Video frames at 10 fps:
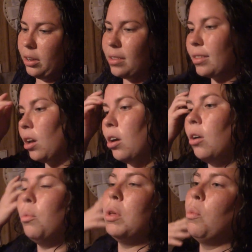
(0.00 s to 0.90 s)

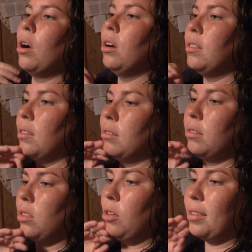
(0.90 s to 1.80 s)
So we worked,
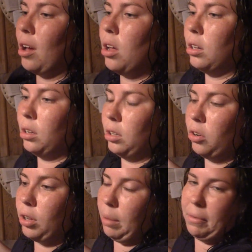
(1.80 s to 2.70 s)
you saw a
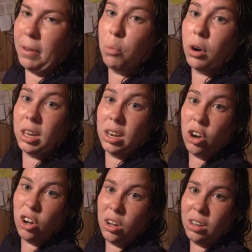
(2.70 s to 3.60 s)
little clip of him working
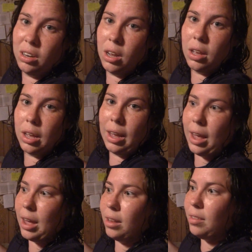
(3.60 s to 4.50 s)
on
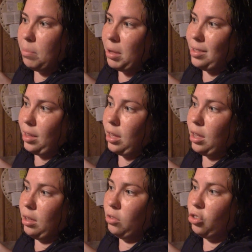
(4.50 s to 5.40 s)
a
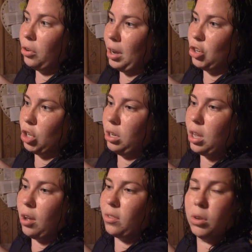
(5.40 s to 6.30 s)
DPT duration.
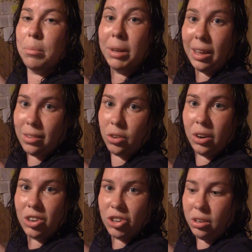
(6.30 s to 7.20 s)
He also did place
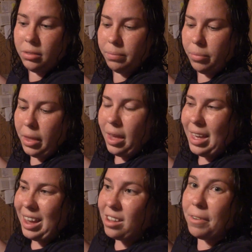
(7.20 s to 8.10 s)
duration.
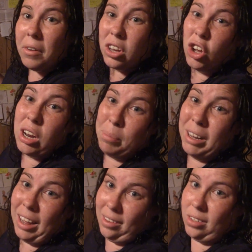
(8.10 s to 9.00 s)
He's very good at
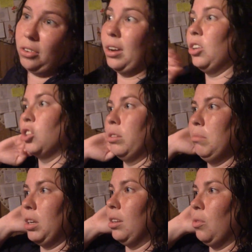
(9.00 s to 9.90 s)
place duration,
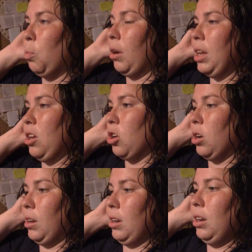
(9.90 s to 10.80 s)
but it's working
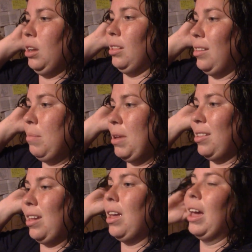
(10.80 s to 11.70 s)
on
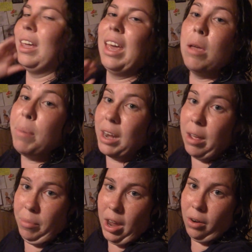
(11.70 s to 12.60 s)
DPT and keeping
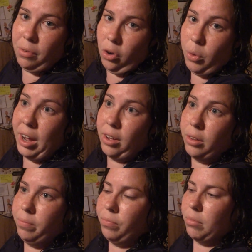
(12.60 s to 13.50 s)
him there for a while.